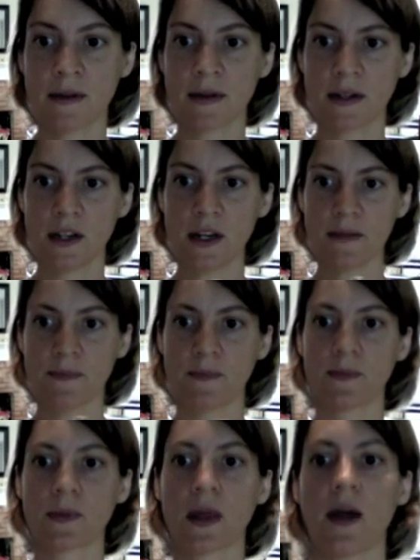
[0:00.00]
Good.
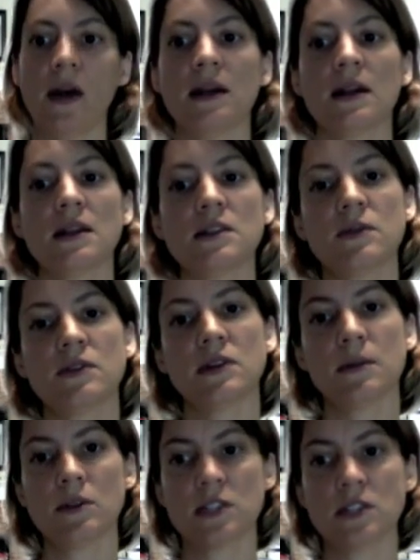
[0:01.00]
All right, let's move to
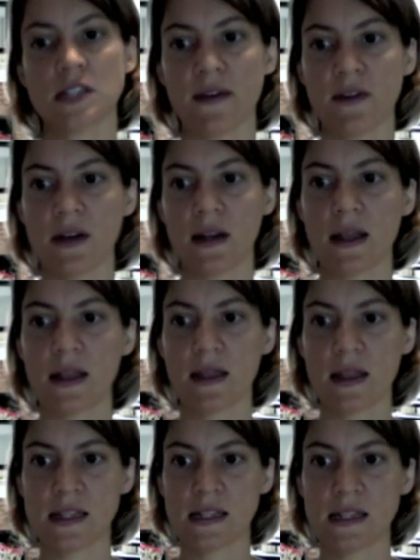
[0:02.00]
number 7.
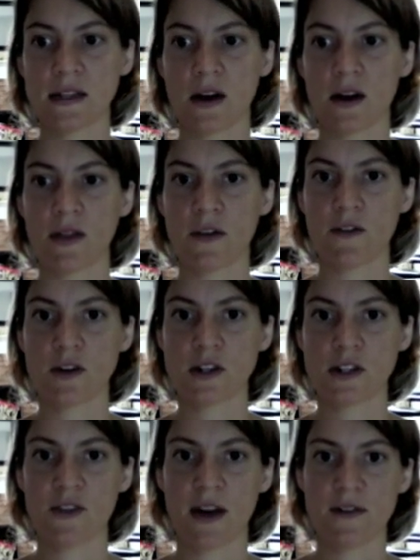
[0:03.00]
This is the
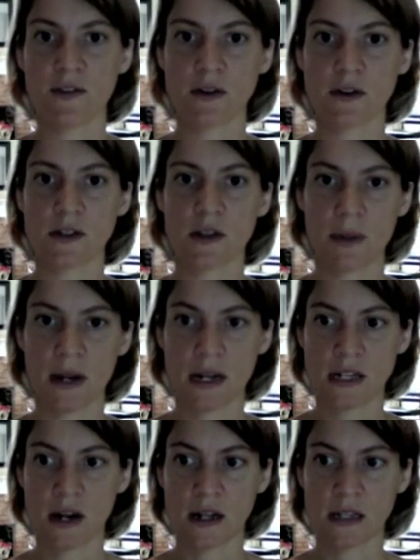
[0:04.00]
first 5 notes of the
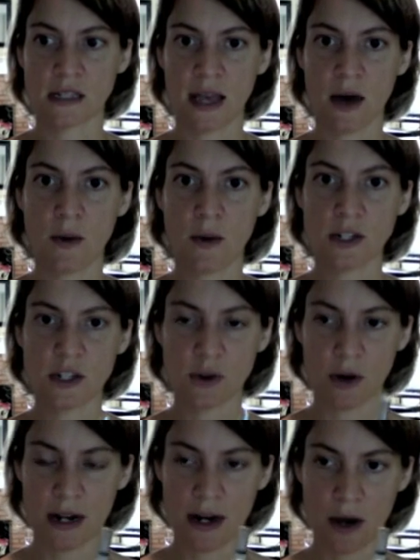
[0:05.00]
pentatonic scale, which you
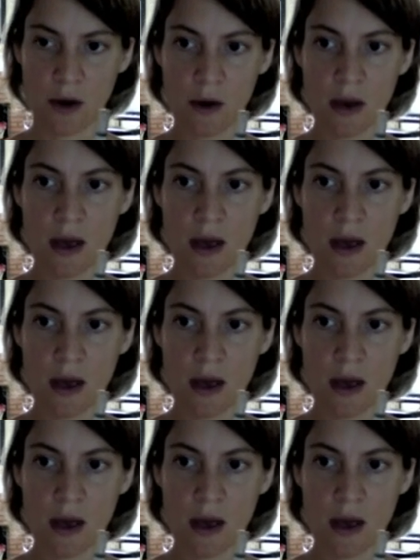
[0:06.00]
already know.